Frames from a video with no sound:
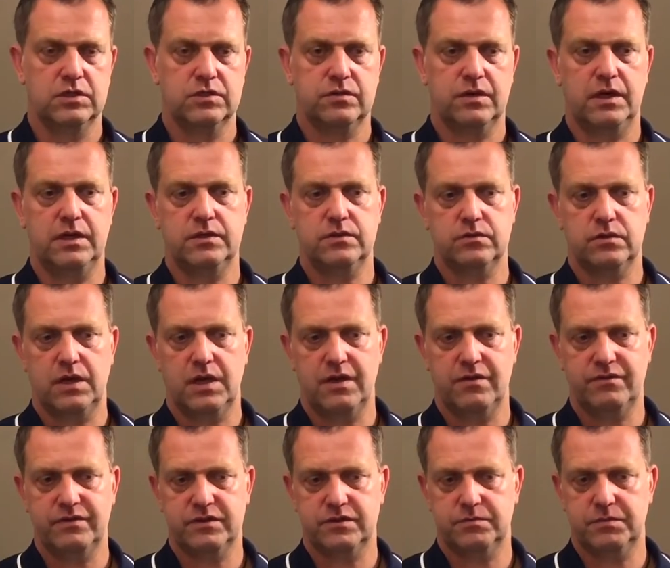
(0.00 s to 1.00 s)
try to
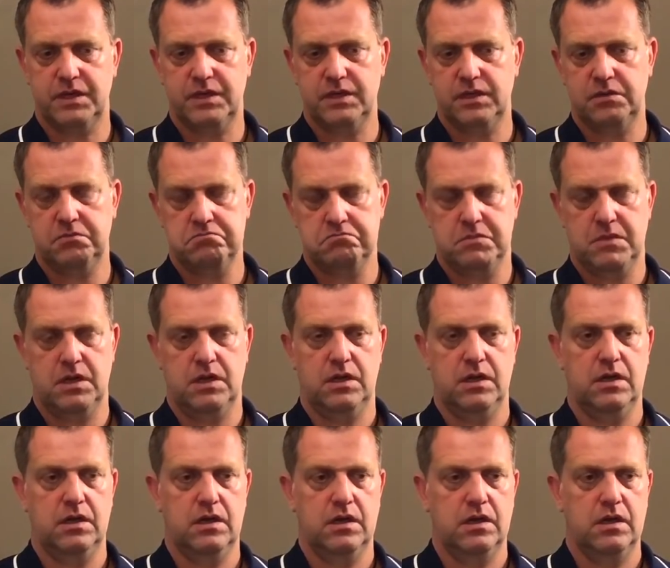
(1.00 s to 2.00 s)
have as many
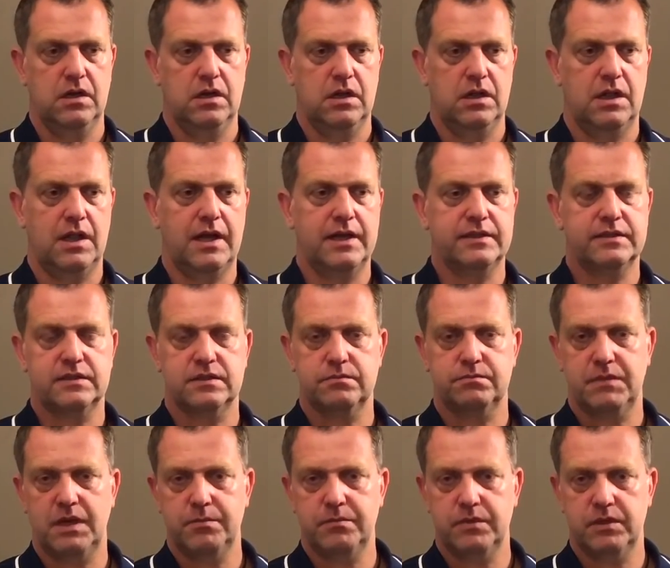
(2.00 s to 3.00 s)
licensed
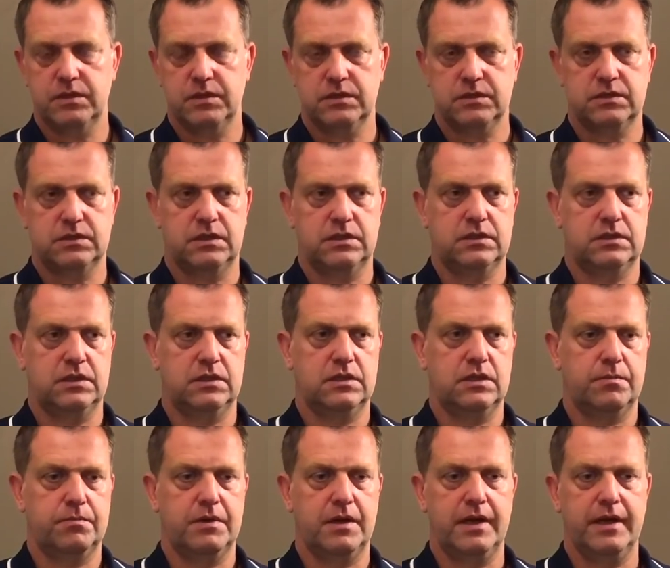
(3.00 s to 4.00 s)
members that
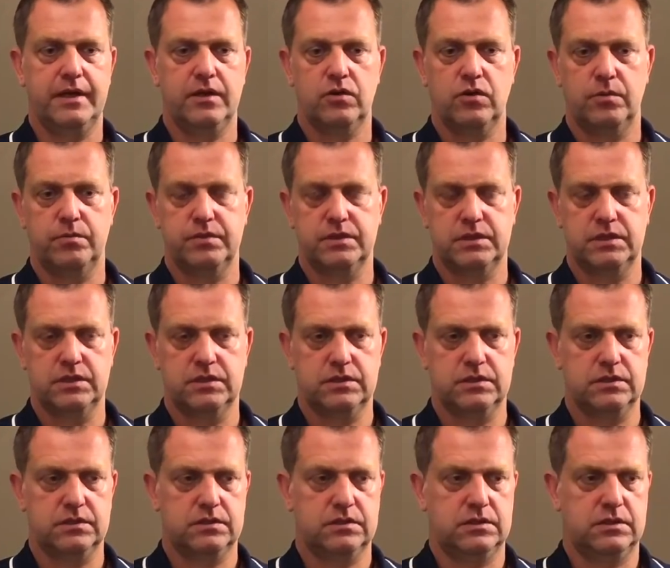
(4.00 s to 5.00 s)
are playing
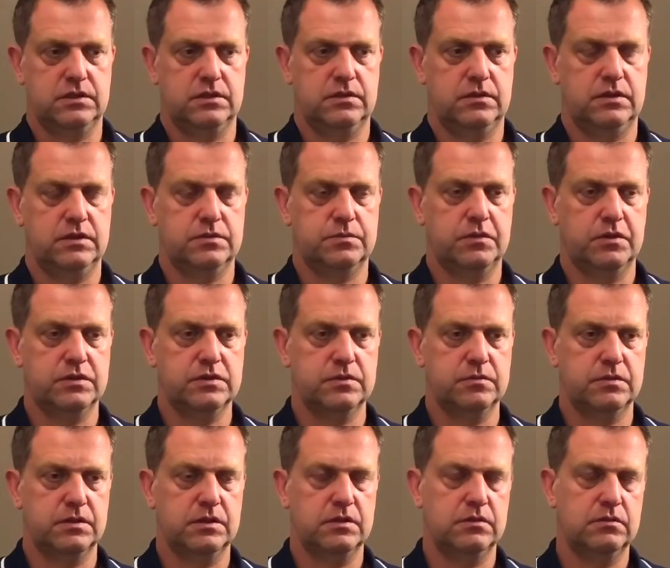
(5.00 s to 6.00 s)
competitions as
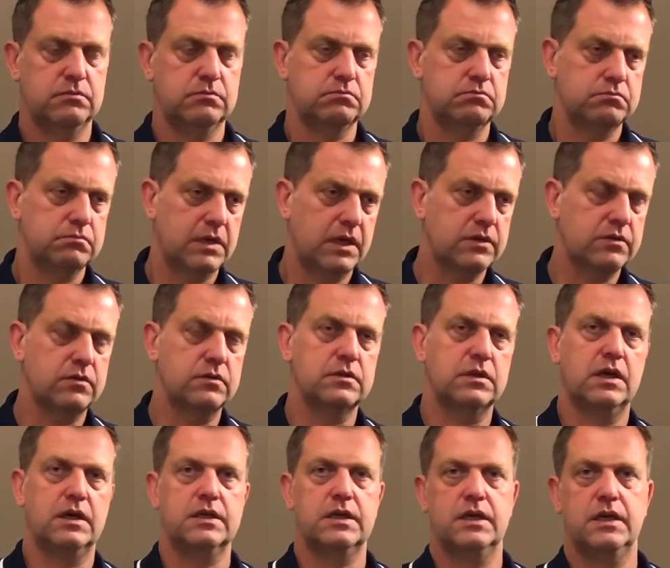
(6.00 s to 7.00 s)
possible. But on the
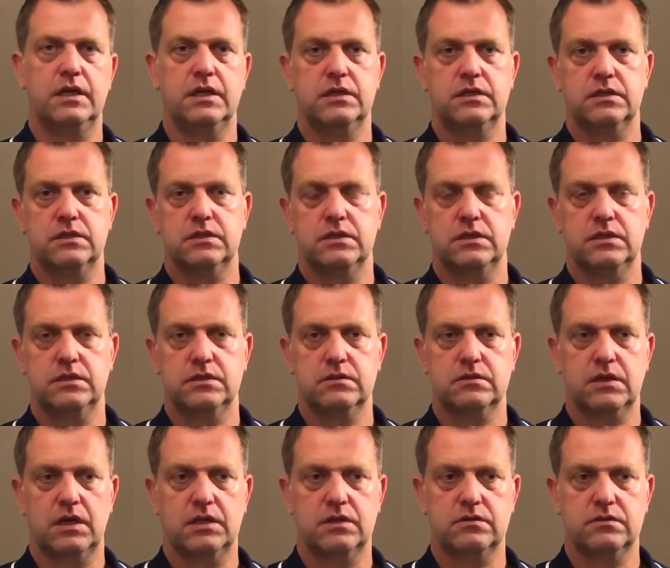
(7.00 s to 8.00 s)
other hand, in
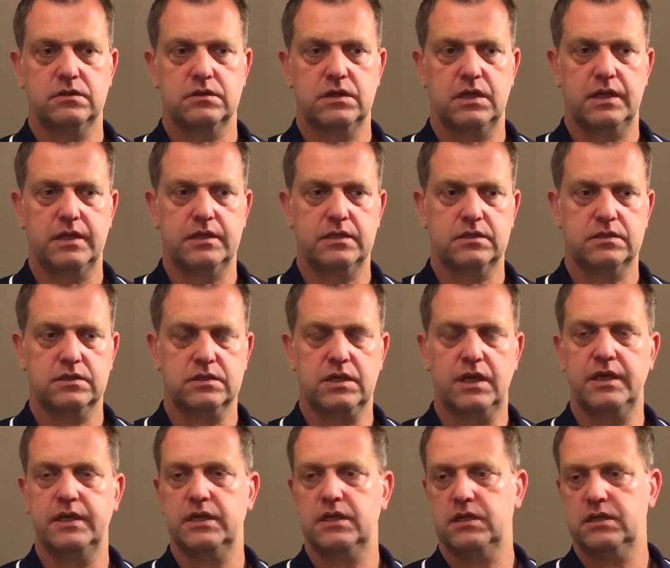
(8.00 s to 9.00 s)
countries like
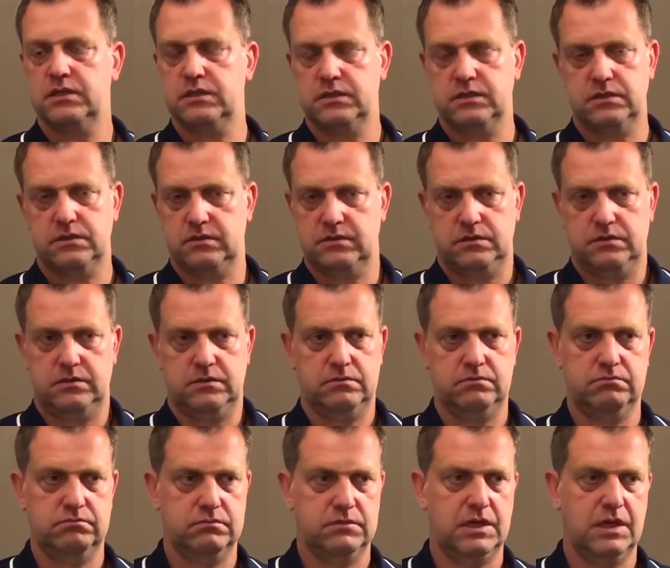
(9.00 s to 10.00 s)
China, it's
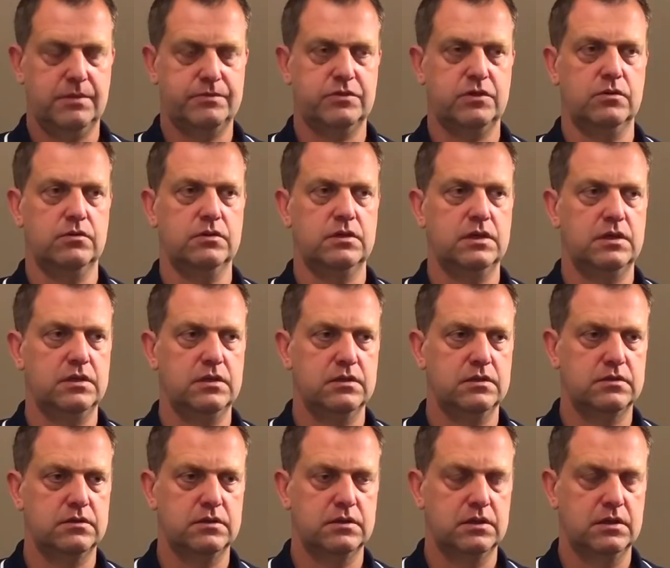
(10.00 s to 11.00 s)
absolutely a